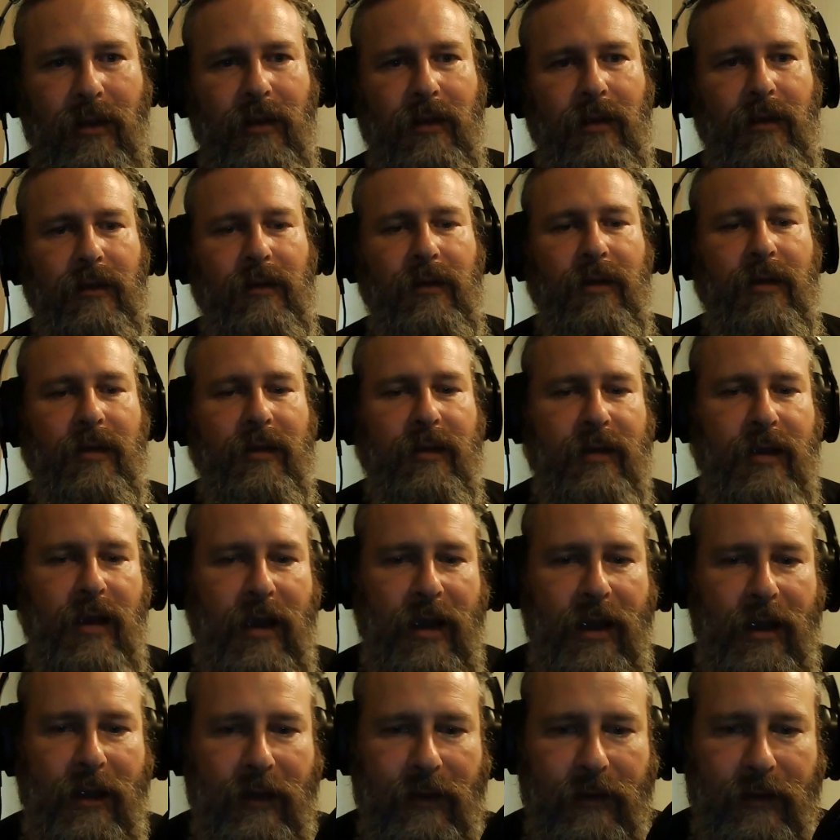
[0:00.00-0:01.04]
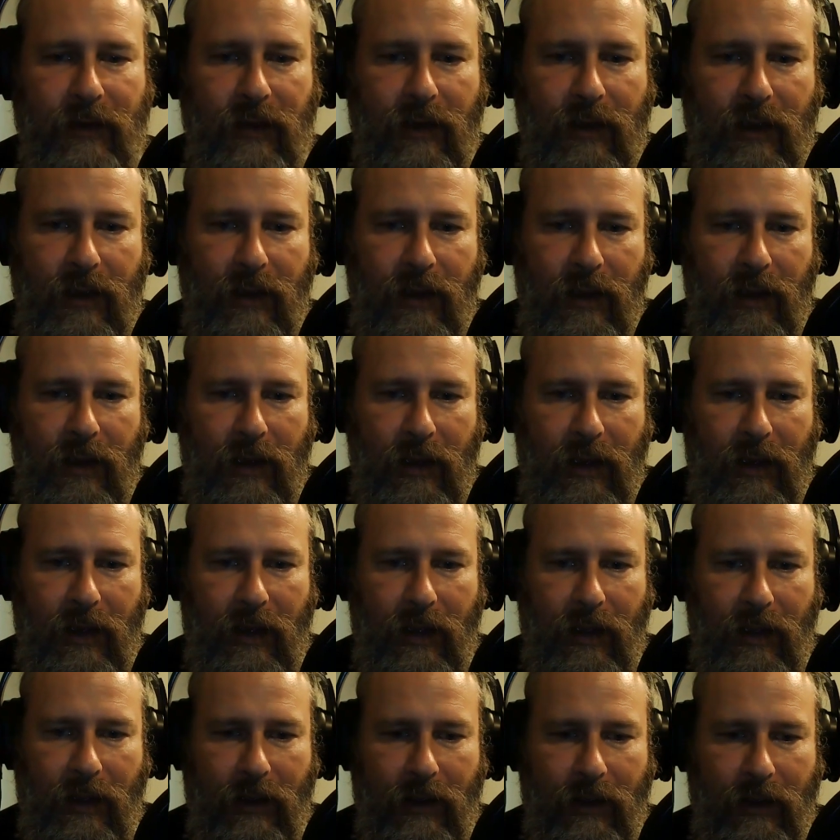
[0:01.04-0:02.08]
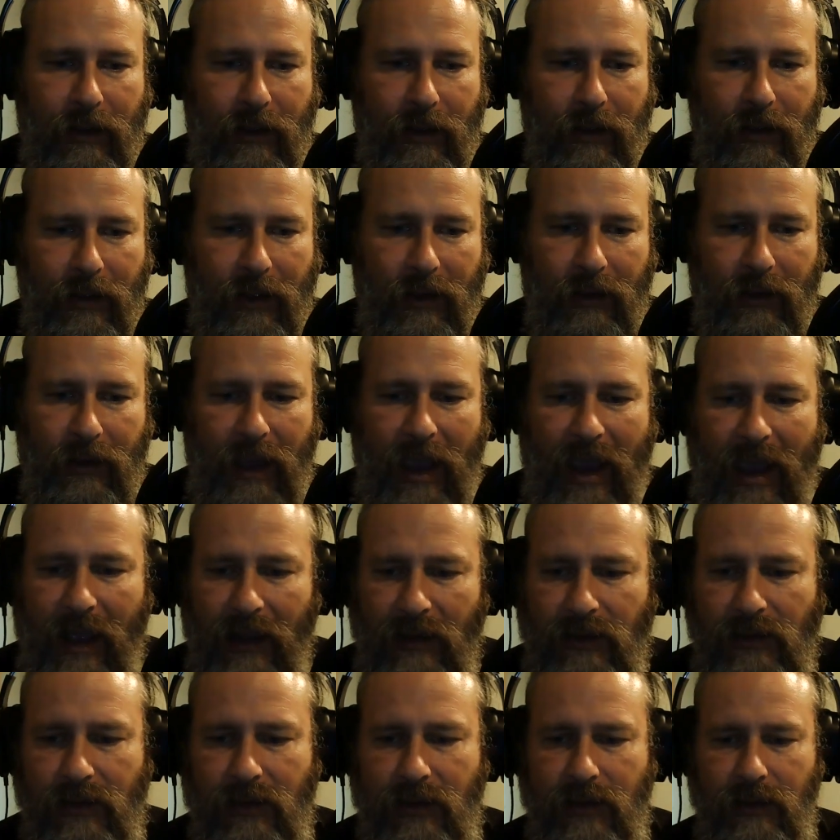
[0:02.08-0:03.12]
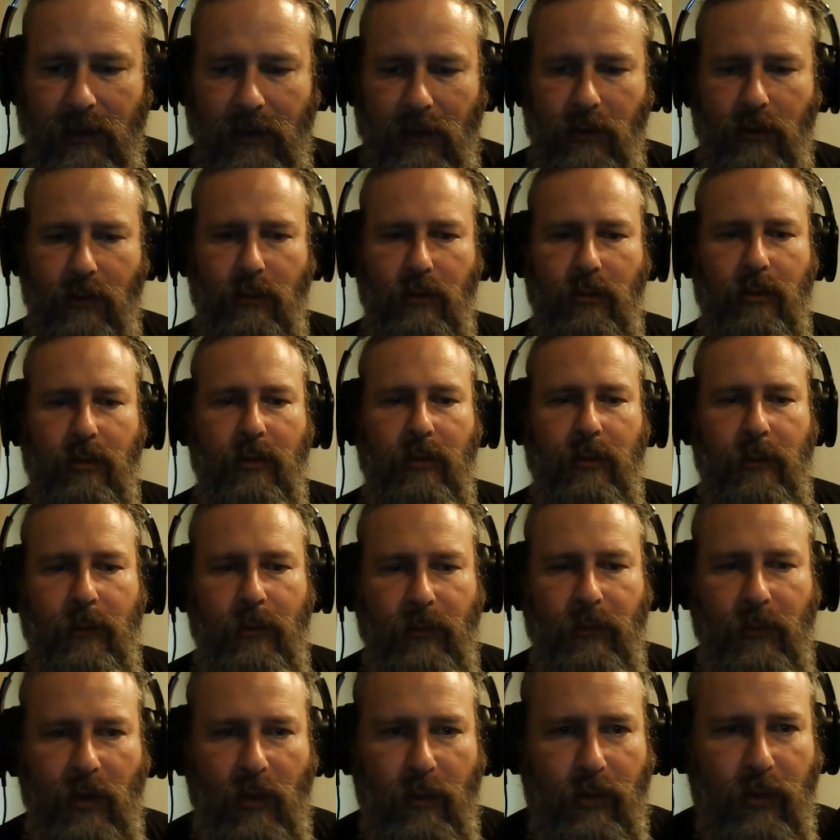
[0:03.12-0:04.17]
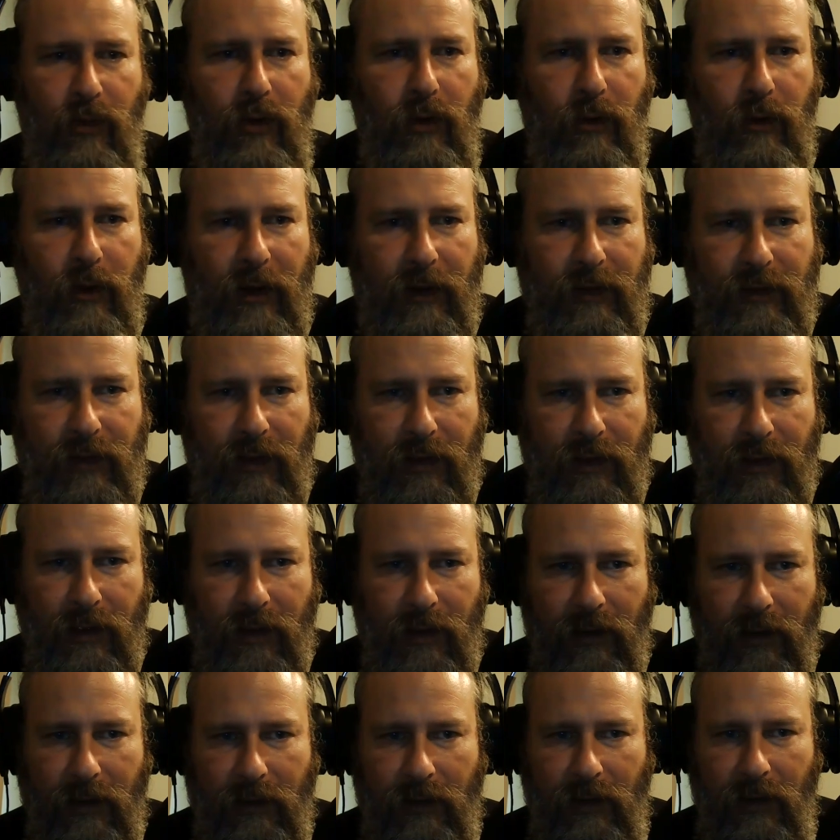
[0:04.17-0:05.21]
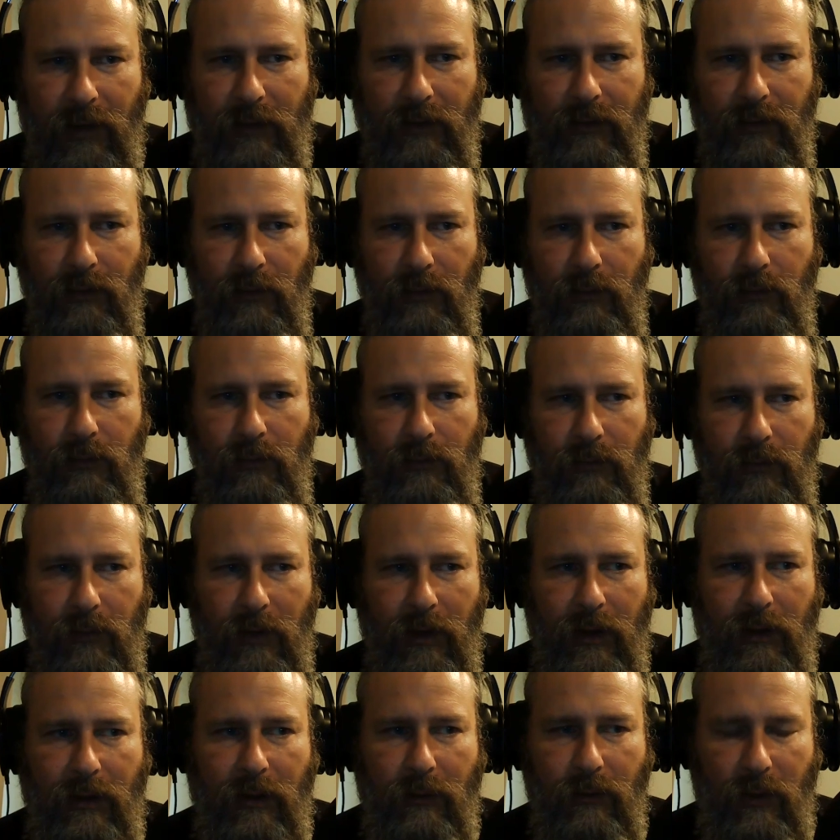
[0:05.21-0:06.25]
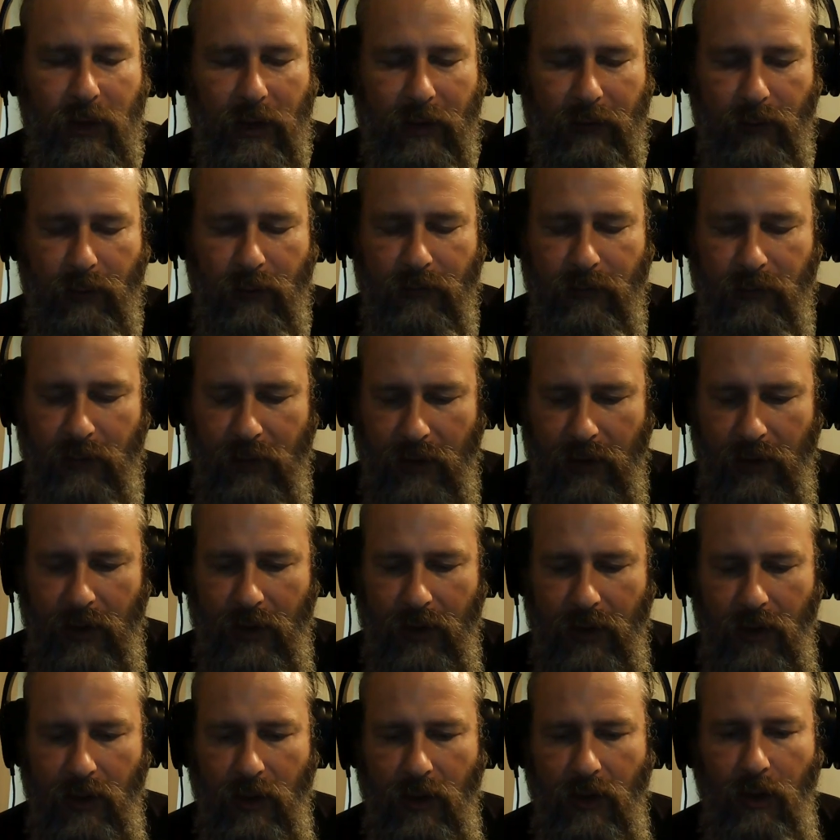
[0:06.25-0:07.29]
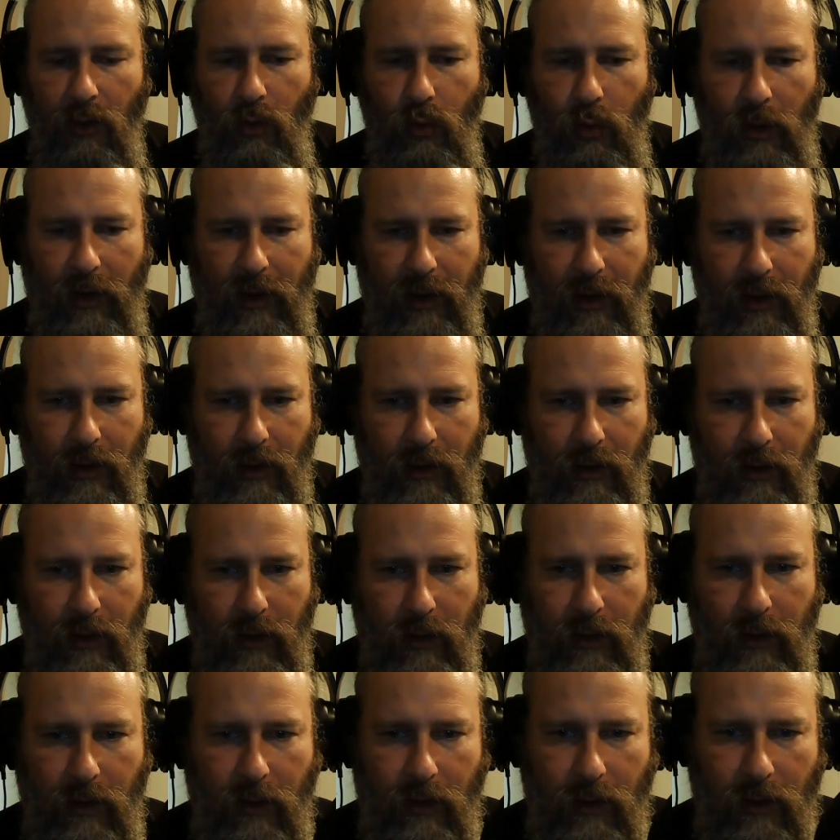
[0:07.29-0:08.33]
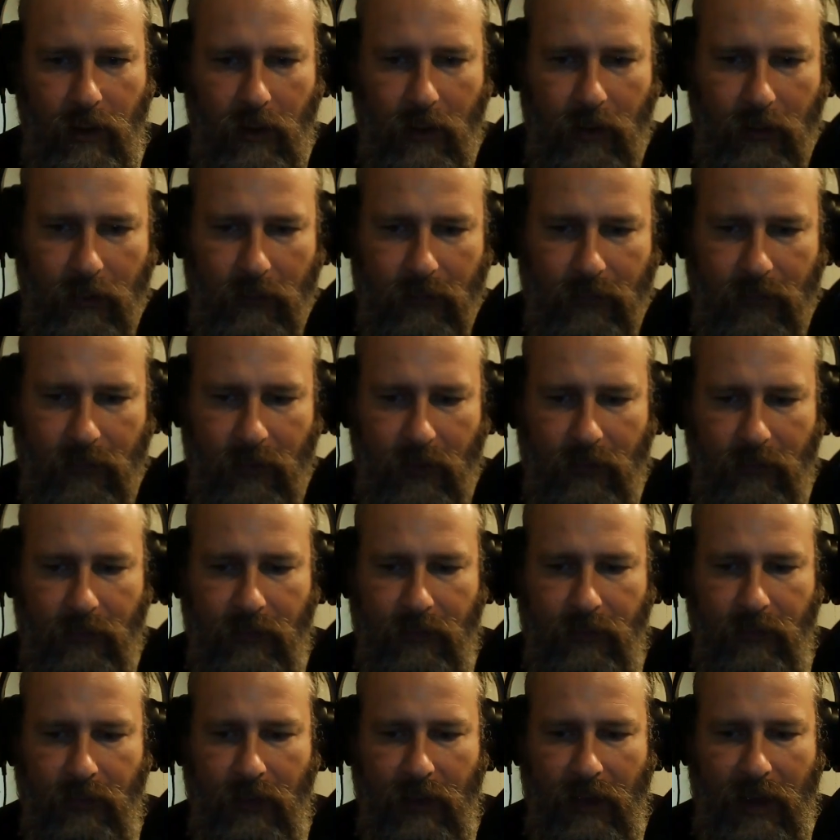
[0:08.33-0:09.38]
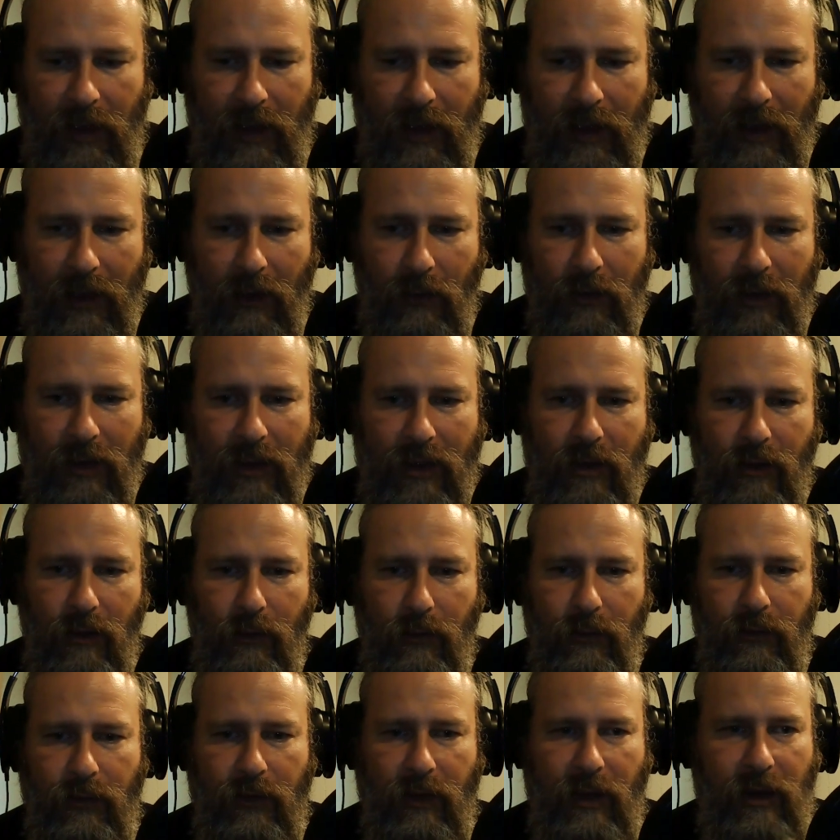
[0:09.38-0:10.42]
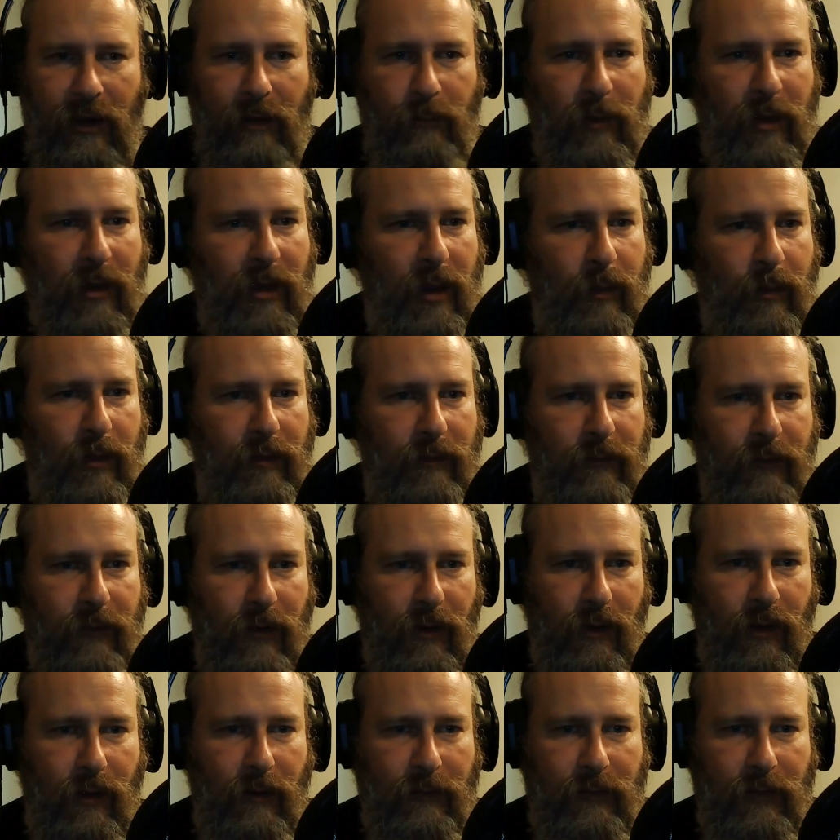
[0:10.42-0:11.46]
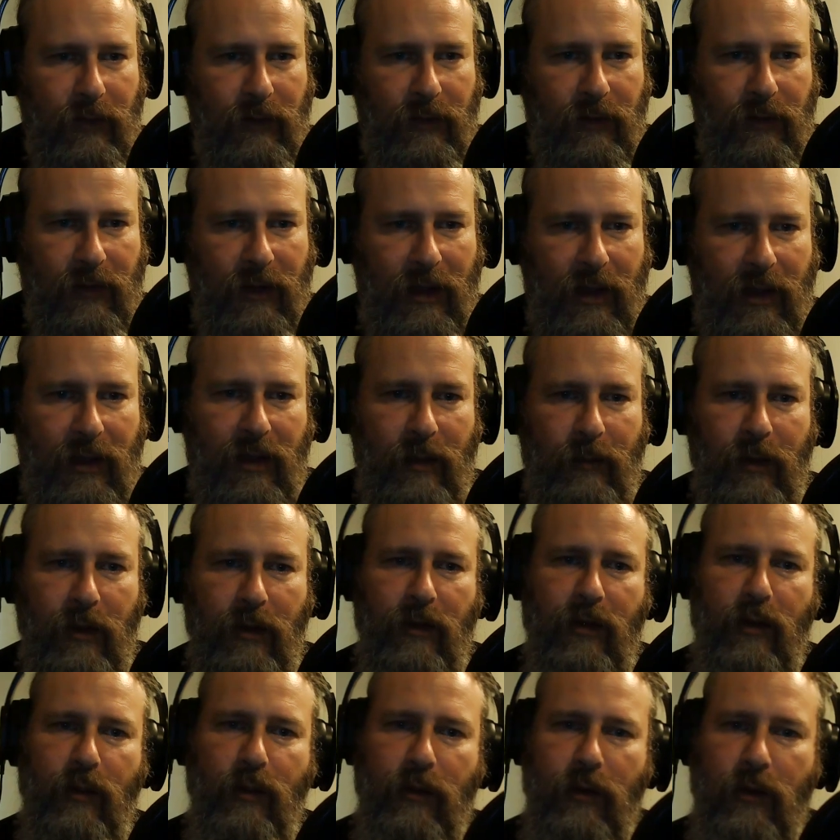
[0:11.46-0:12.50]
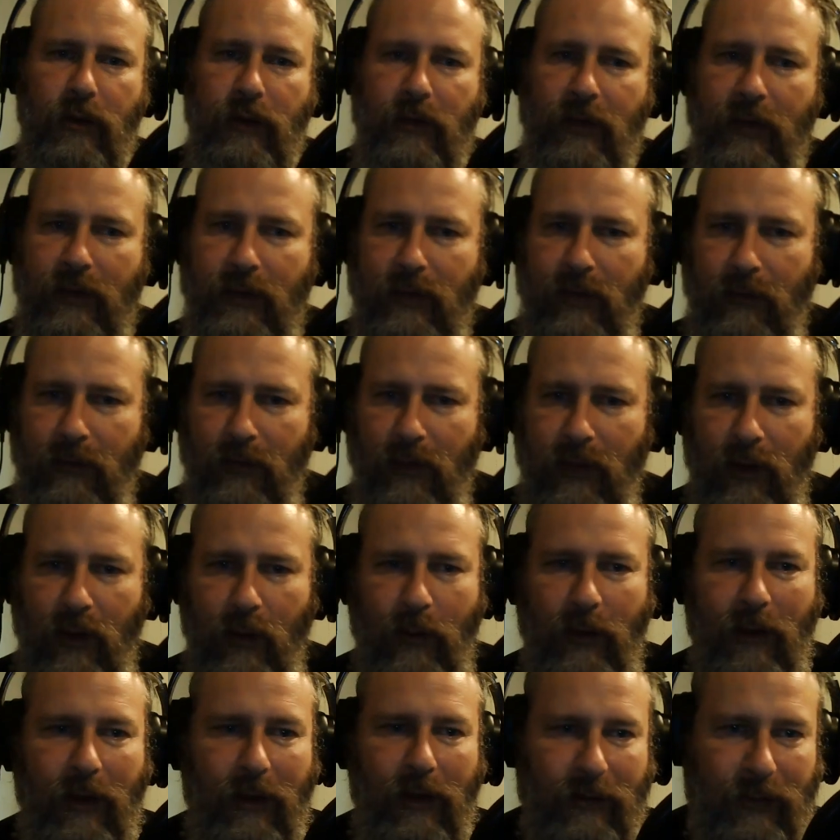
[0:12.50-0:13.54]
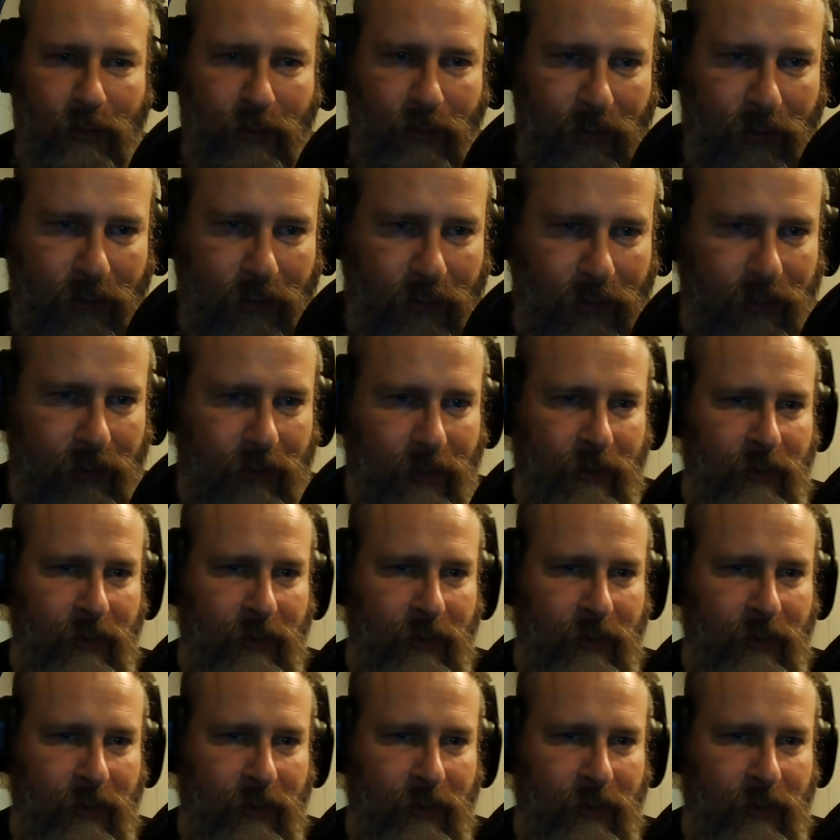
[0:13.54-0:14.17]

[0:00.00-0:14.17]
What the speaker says: the science that can slow the progress, I think, and so I think we have to be very aware of how egos can become involved, and to take them out of the process if at all possible.